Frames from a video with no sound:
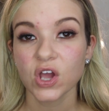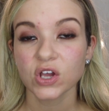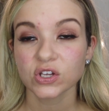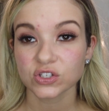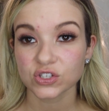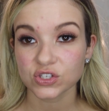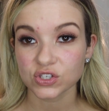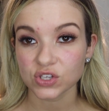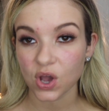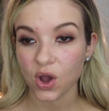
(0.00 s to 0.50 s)

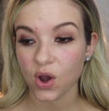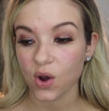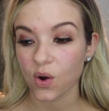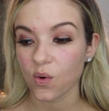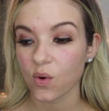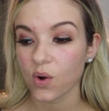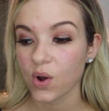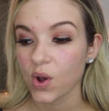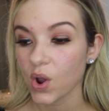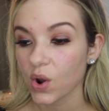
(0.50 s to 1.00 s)

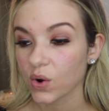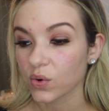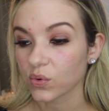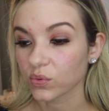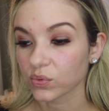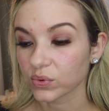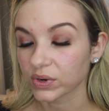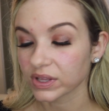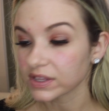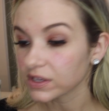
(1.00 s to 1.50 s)
So
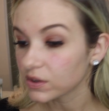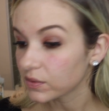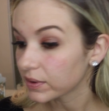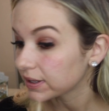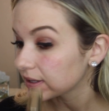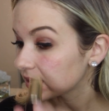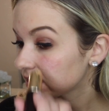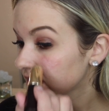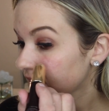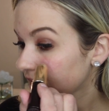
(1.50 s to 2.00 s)
really
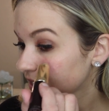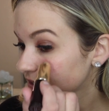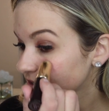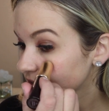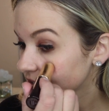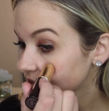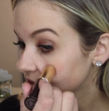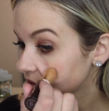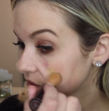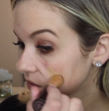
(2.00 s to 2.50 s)
quickly, I
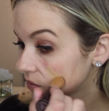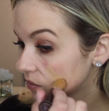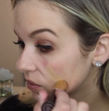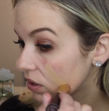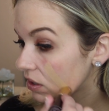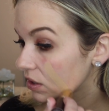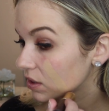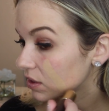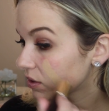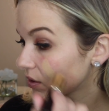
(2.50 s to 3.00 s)
just do
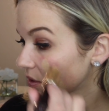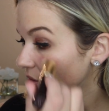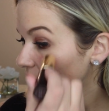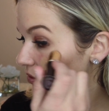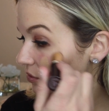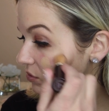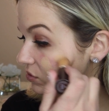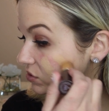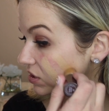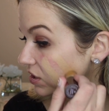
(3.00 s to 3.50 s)

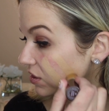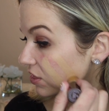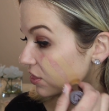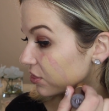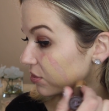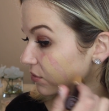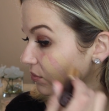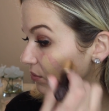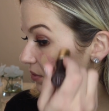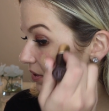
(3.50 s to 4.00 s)
usually
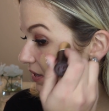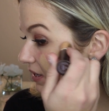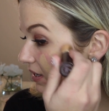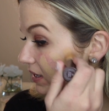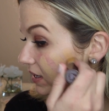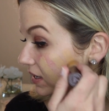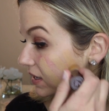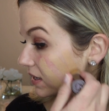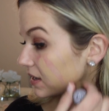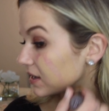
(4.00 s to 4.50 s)

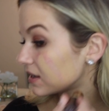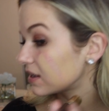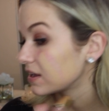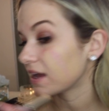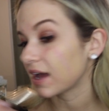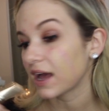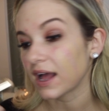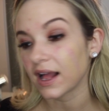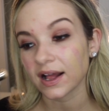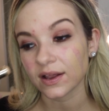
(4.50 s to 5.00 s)
three
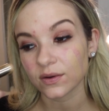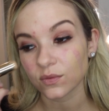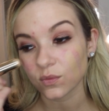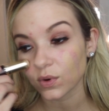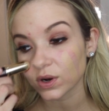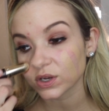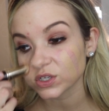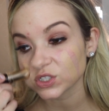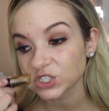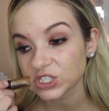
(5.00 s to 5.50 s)
on
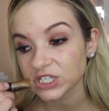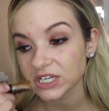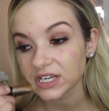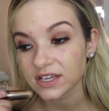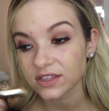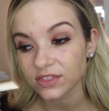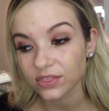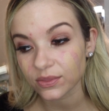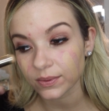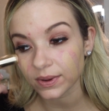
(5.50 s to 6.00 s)
one
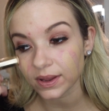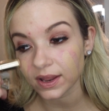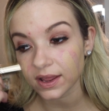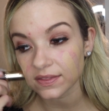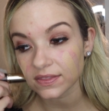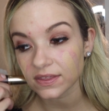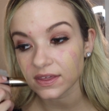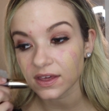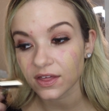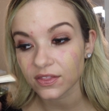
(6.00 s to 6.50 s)
cheek, three
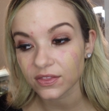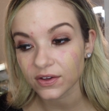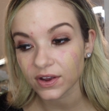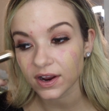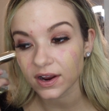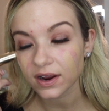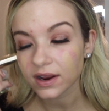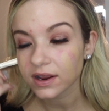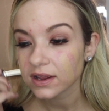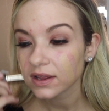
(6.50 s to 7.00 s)
on the
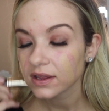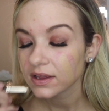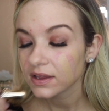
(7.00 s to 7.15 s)
other,